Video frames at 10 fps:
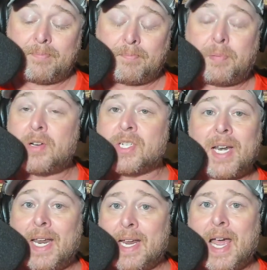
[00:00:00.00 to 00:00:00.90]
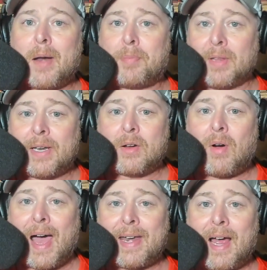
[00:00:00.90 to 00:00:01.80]
pushing any kind of
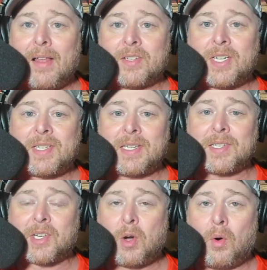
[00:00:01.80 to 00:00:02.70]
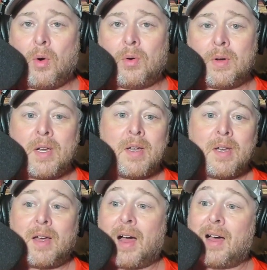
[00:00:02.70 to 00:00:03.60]
political ideologies into school,
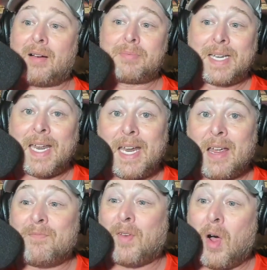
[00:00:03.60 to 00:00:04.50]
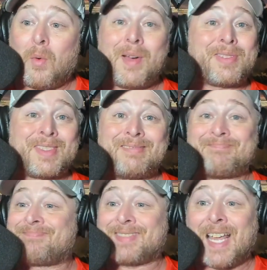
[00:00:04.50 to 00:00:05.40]
getting involved with
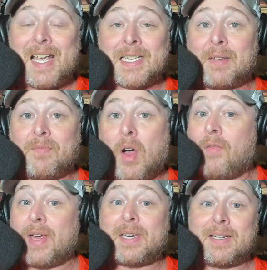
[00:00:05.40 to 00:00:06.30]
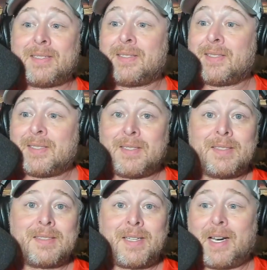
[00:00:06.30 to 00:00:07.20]
things involving,
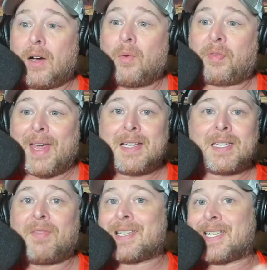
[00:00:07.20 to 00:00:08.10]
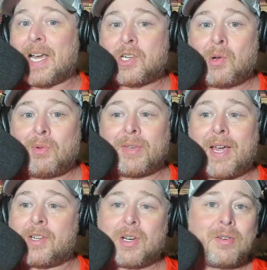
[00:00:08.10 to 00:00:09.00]
you know, things of a sexual
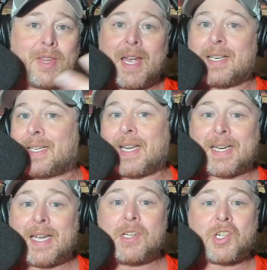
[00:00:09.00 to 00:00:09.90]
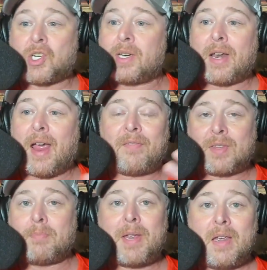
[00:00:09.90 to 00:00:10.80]
nature that the kids shouldn't have
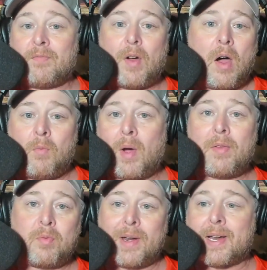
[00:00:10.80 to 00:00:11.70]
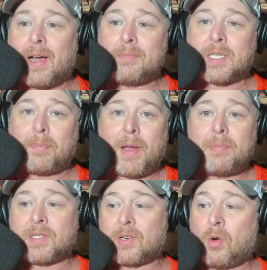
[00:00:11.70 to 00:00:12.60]
to be involved with when it comes to
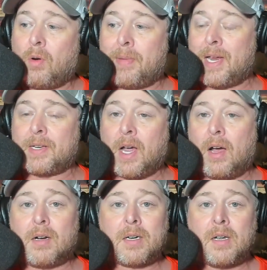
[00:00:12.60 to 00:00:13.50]
public school and being young.